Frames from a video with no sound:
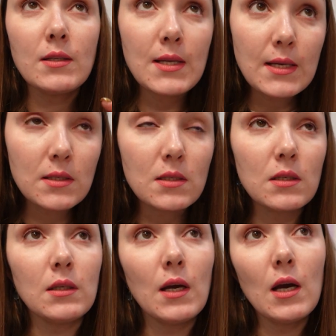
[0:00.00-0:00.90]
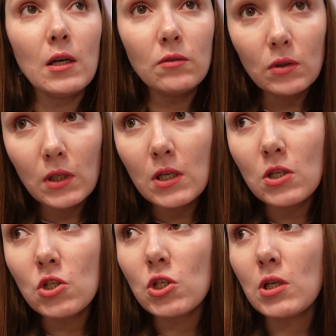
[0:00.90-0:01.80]
testing
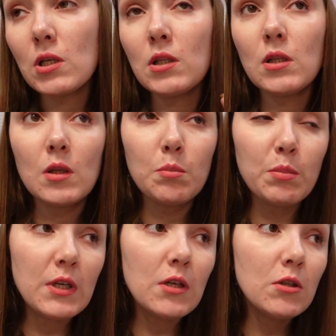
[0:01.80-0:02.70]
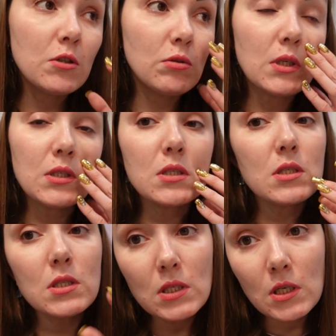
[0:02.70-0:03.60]
ovulation period
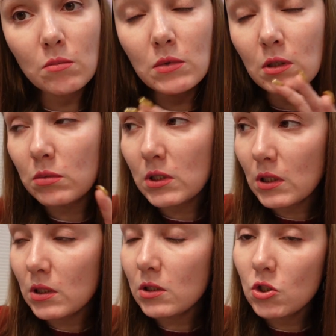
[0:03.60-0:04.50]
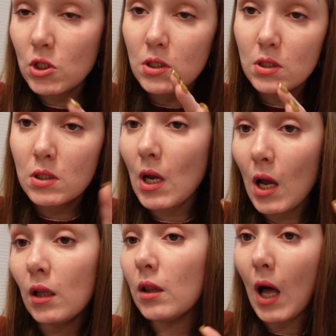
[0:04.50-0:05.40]
symptoms it's just
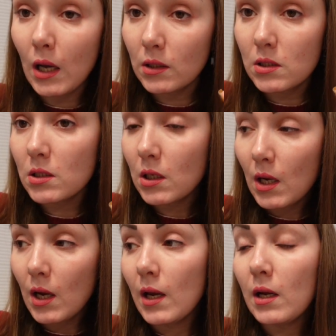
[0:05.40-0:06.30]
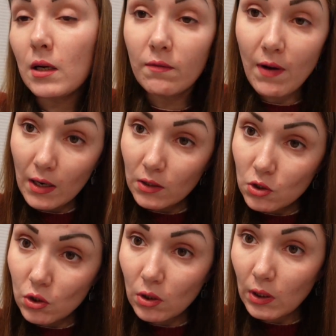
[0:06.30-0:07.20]
a lot it
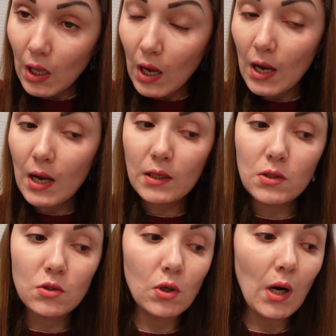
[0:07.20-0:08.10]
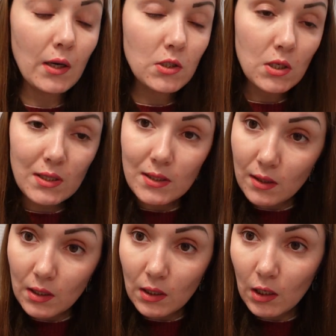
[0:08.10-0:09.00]
affects you a lot you're constantly
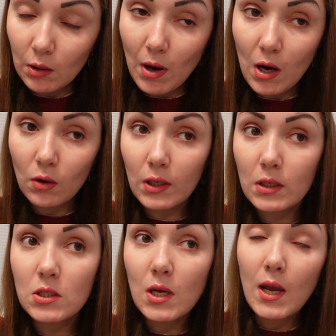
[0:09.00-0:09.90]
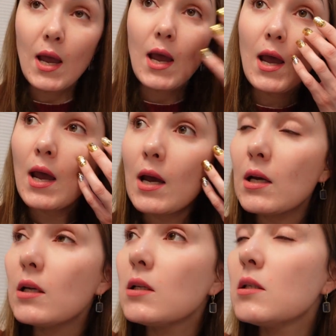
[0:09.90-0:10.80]
thinking about it
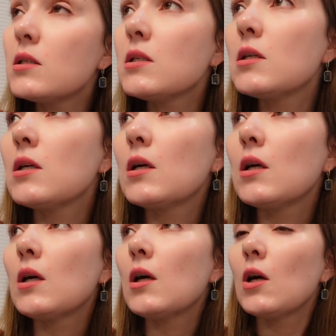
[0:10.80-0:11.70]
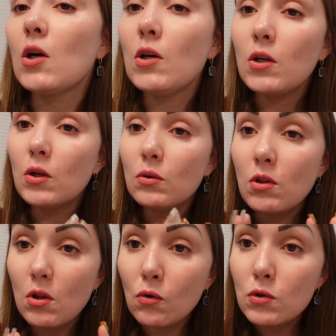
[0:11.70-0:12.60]
and you know
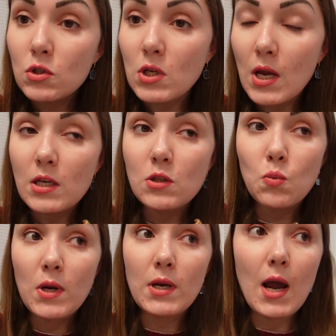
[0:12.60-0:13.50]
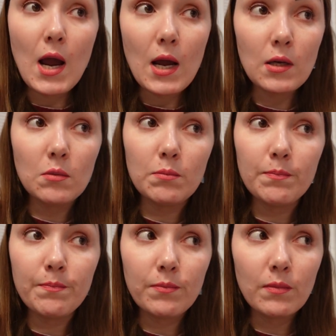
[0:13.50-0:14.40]
those days when i'm